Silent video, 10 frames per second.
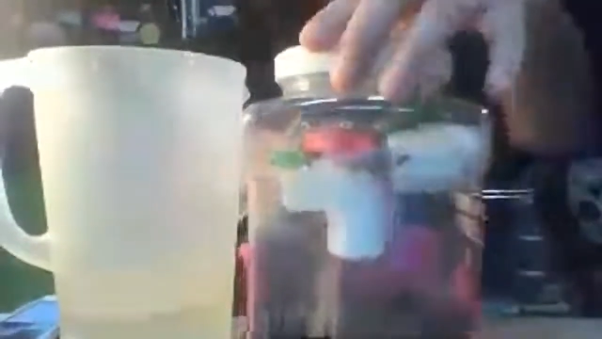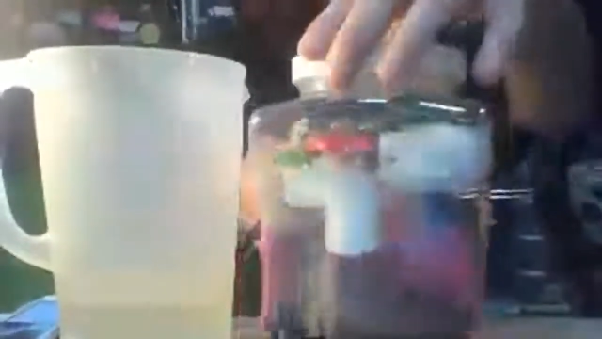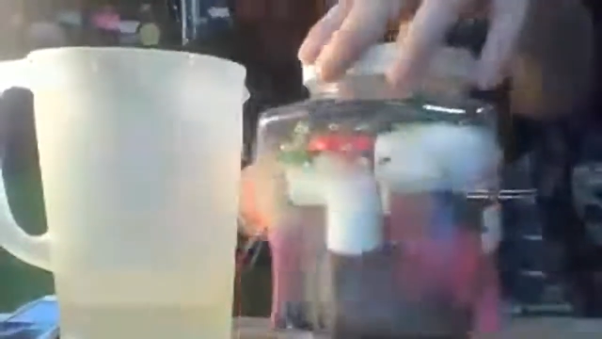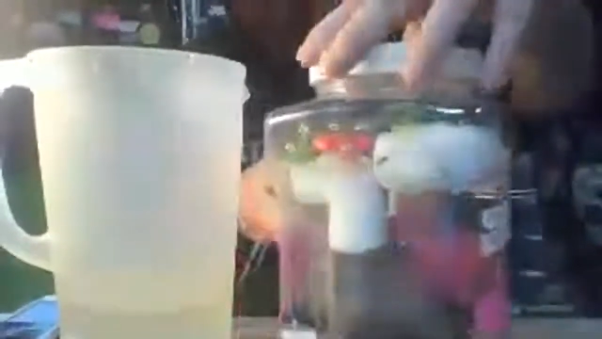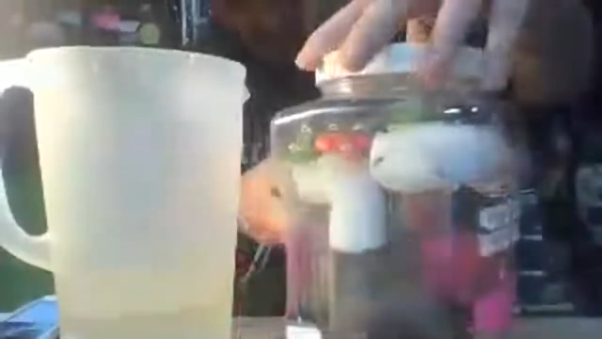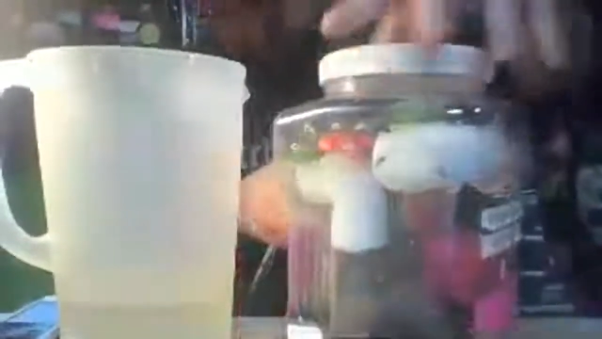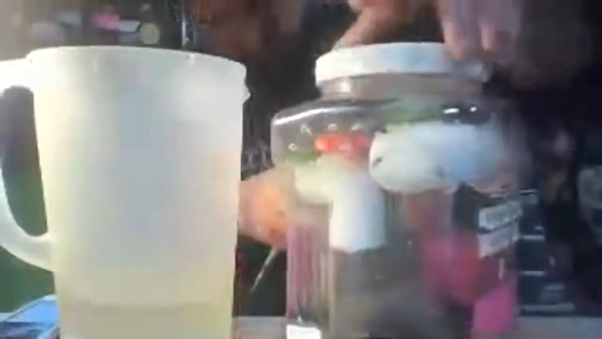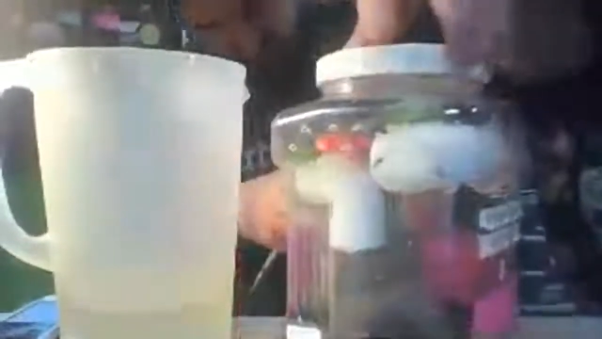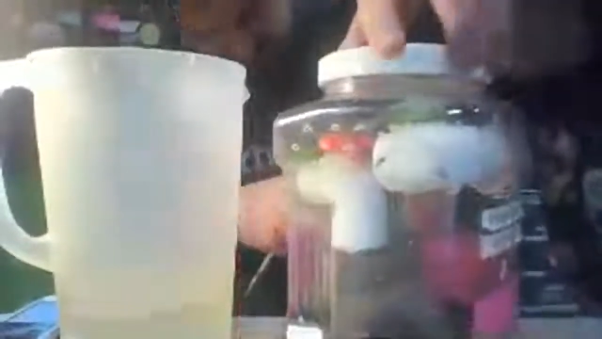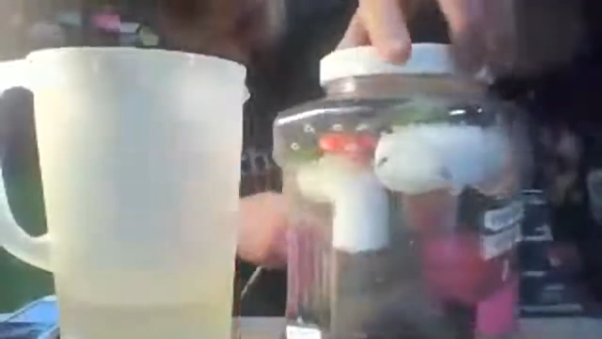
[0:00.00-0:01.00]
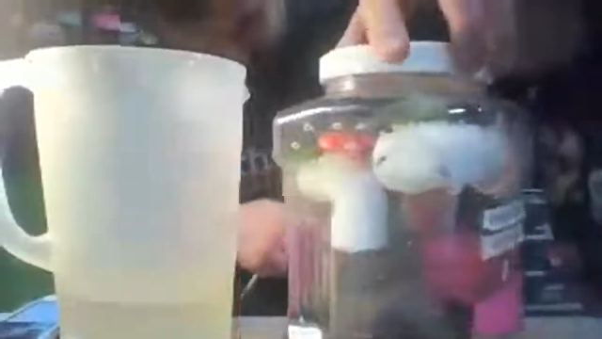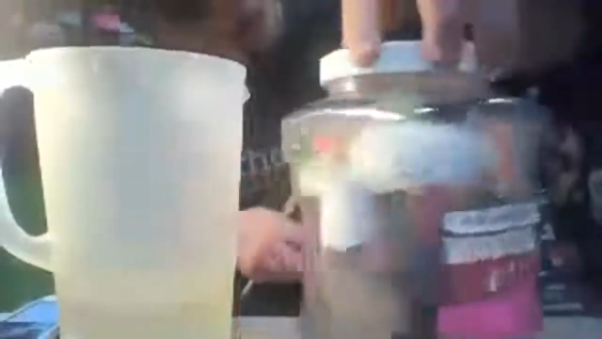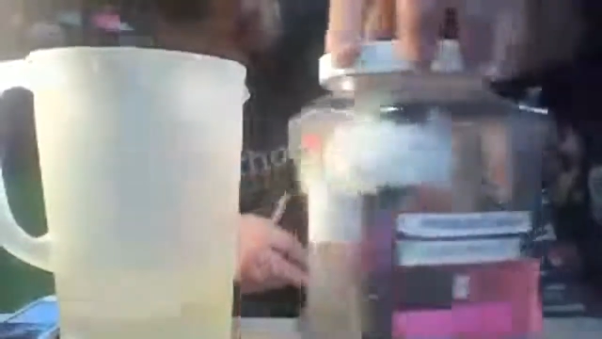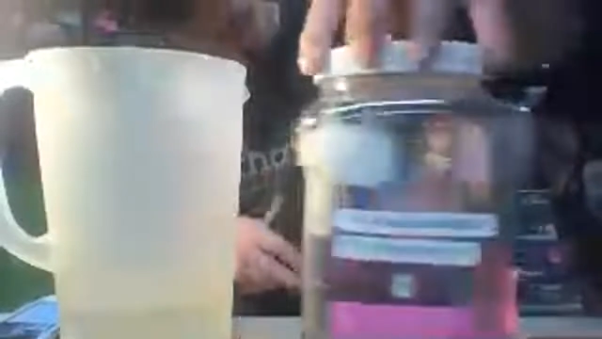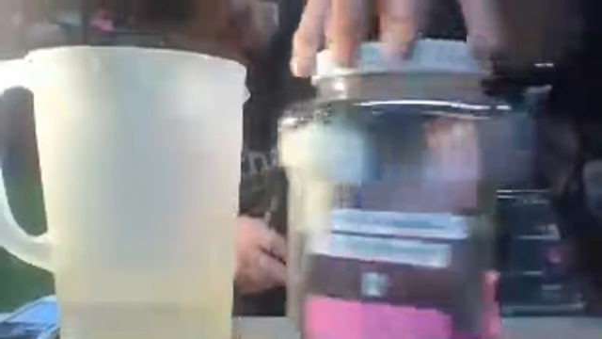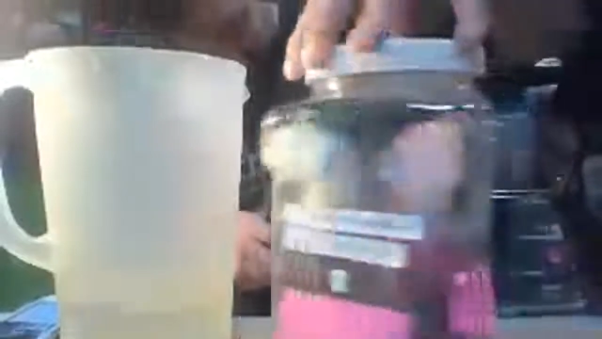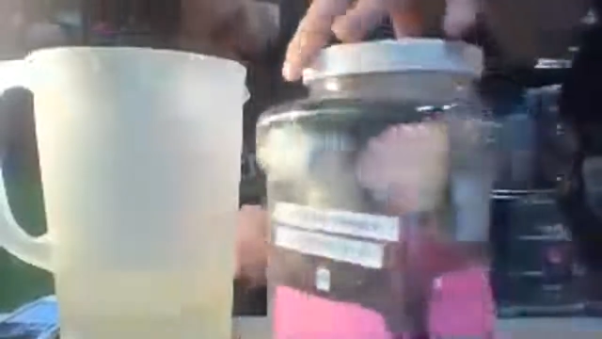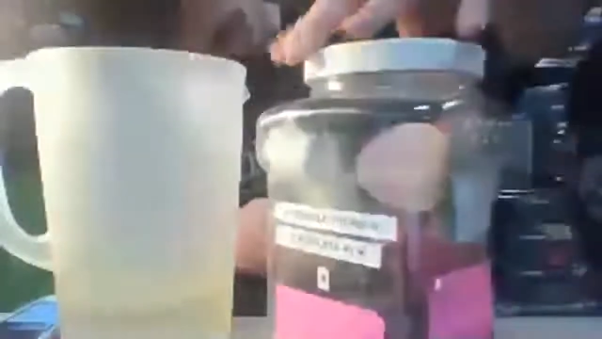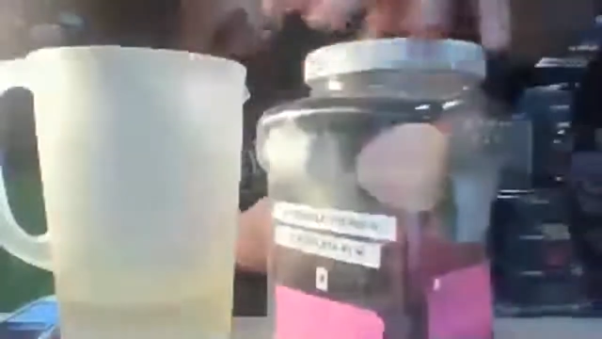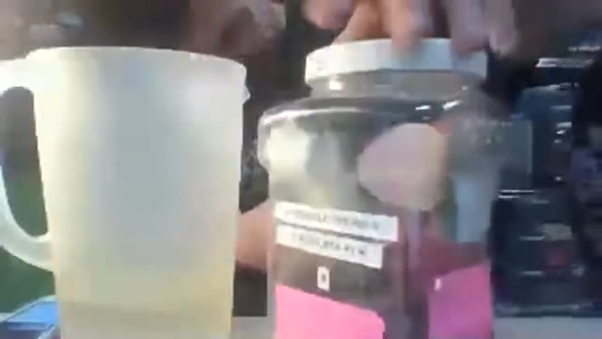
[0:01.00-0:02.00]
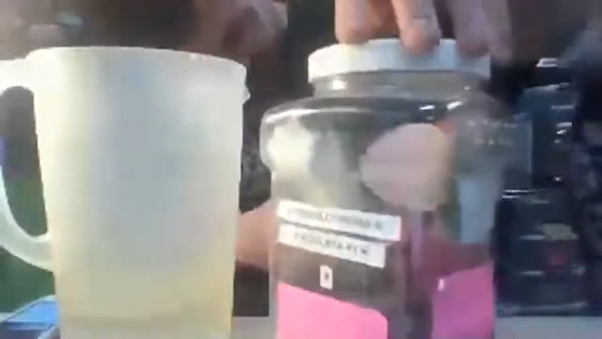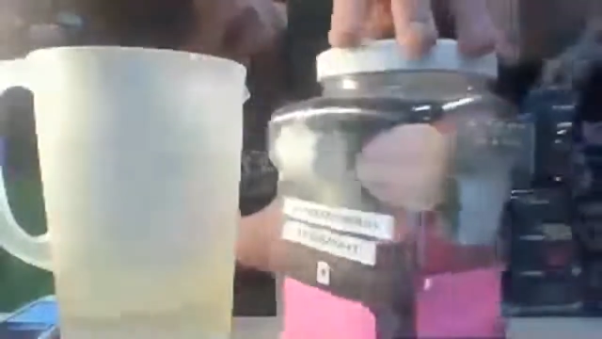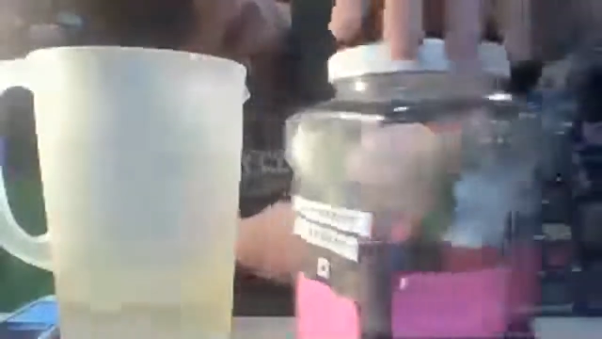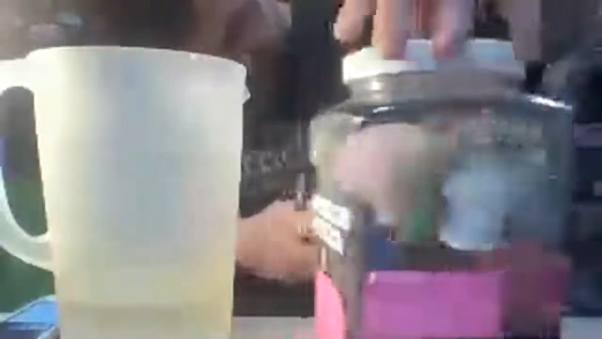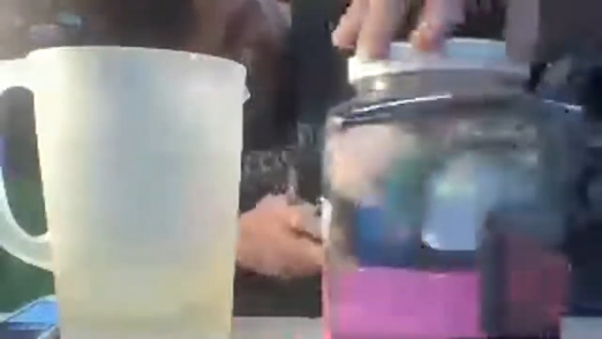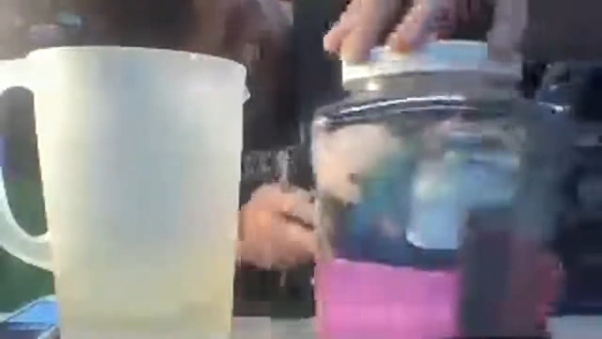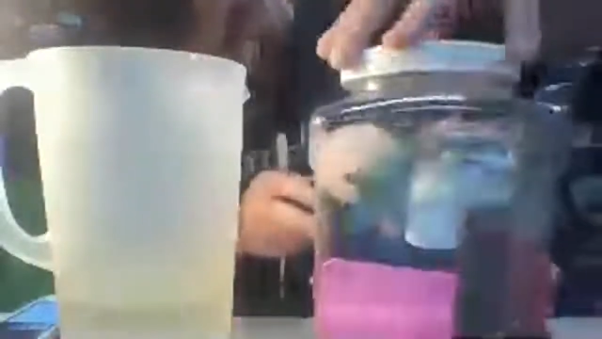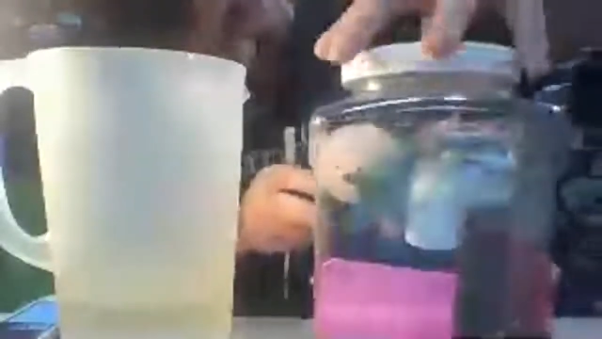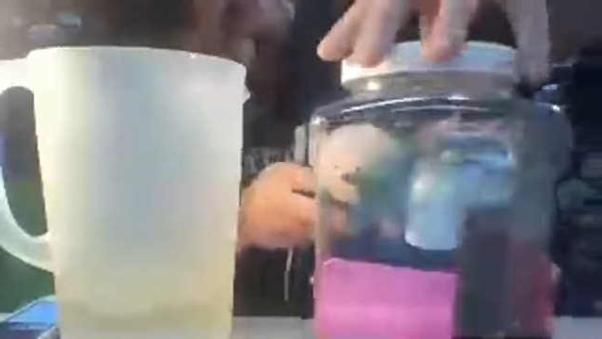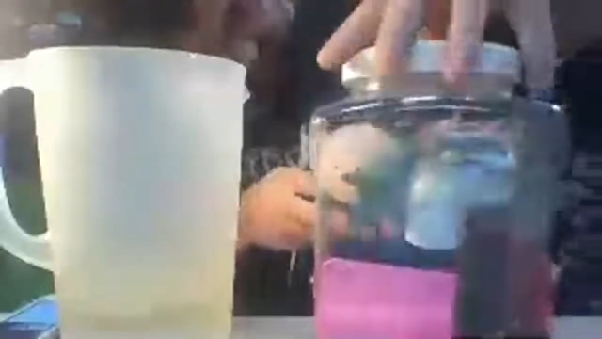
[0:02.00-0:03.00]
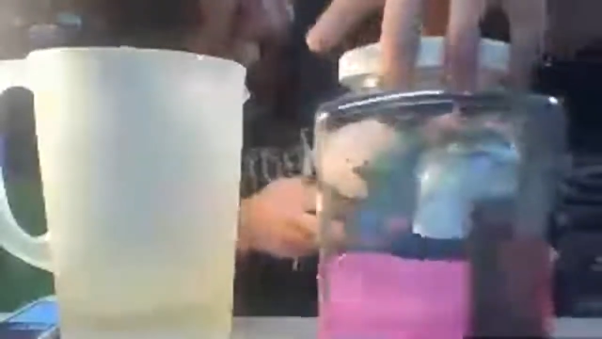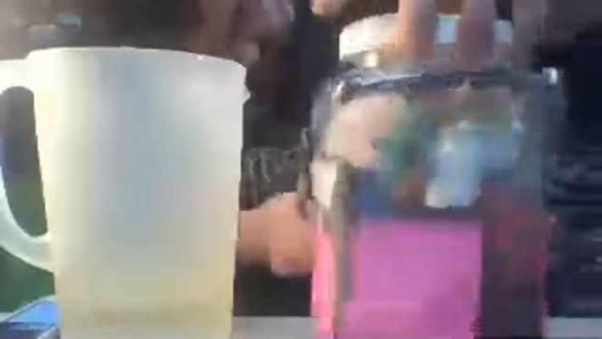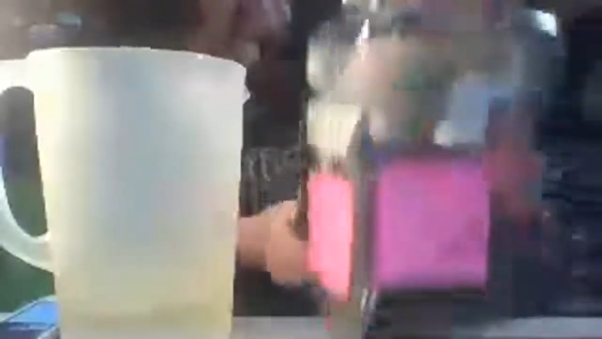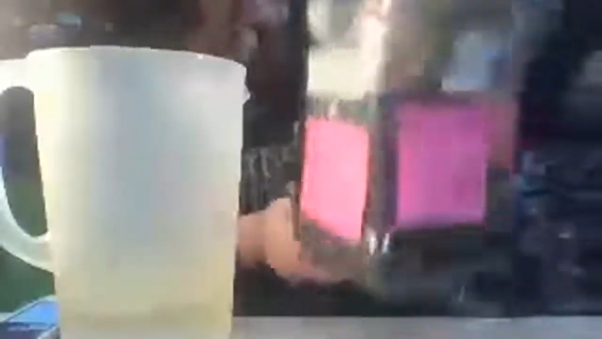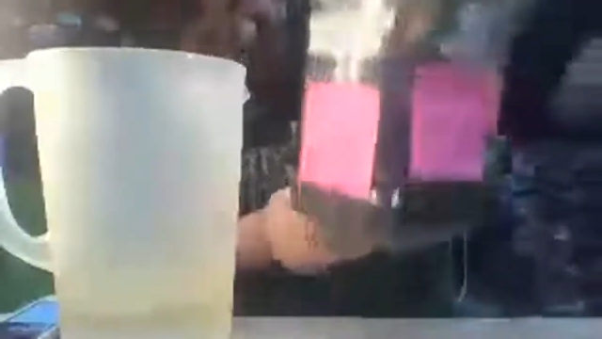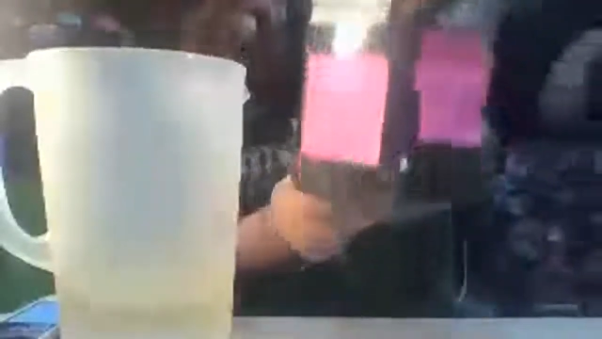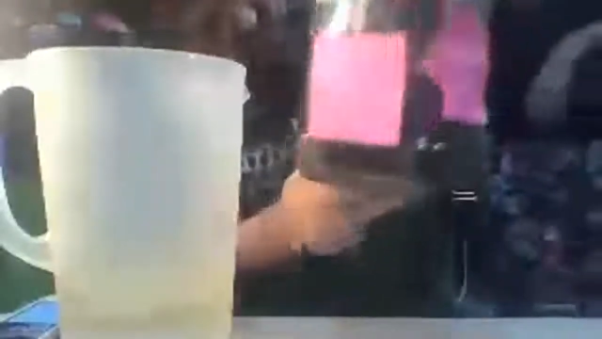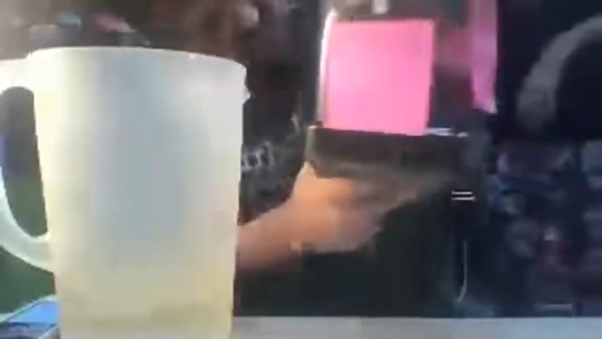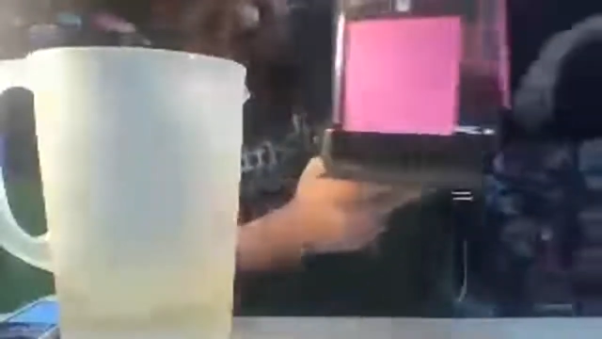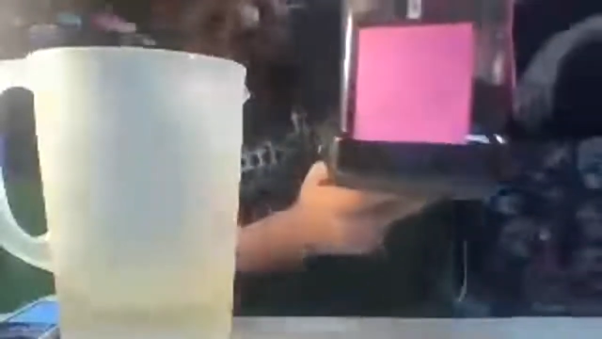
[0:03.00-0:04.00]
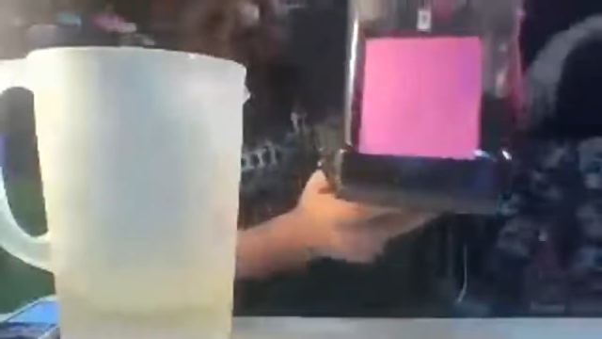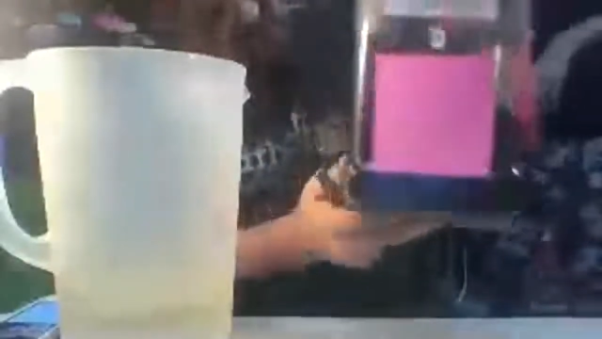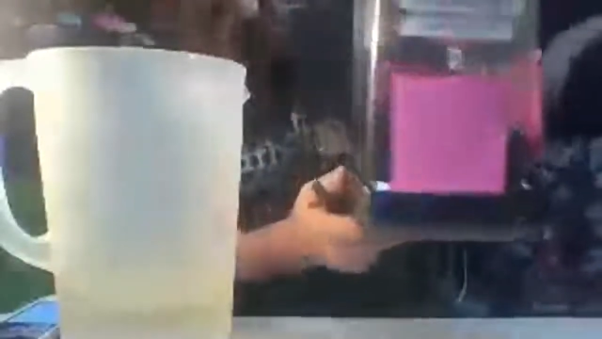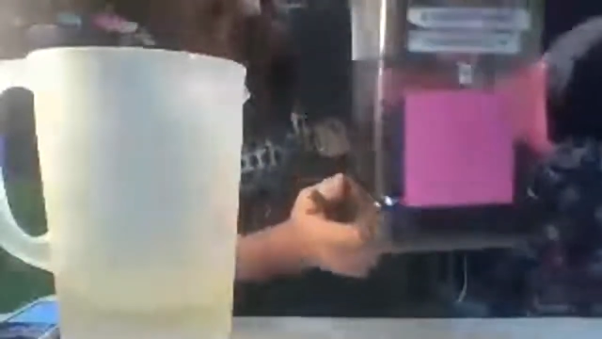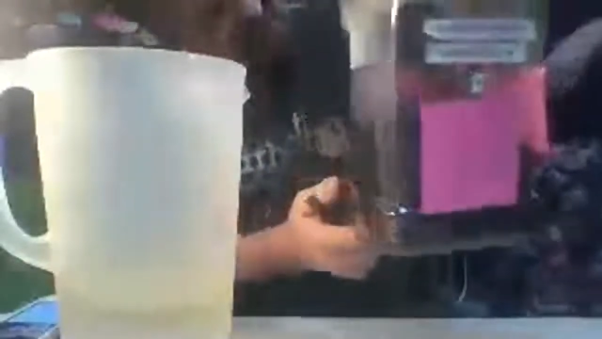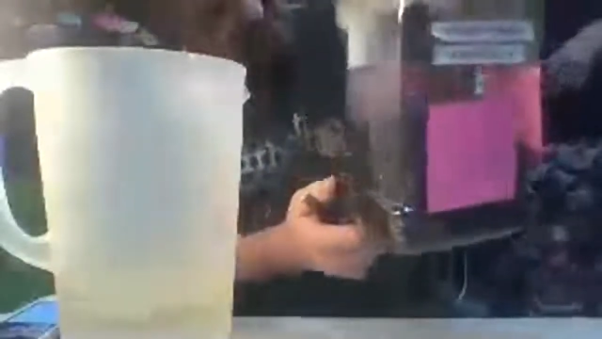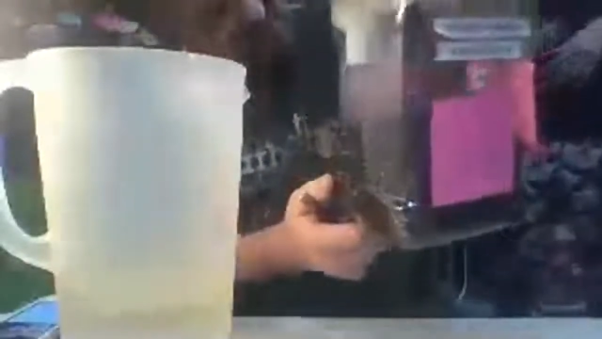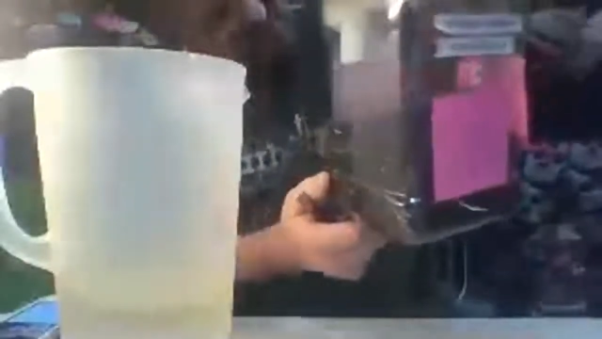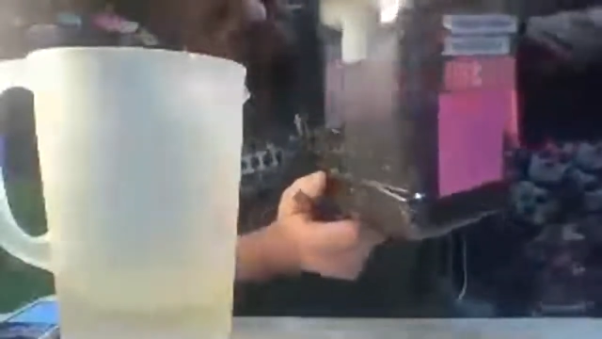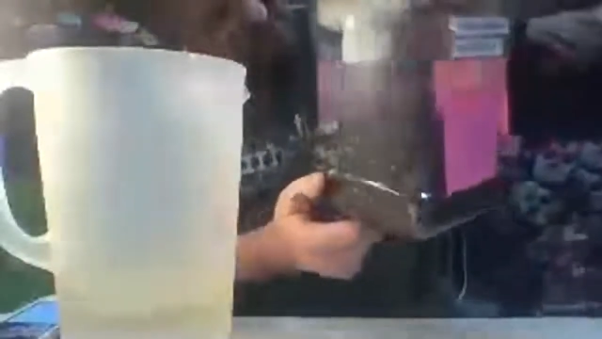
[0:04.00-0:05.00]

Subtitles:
Nobody's mouth can be seen.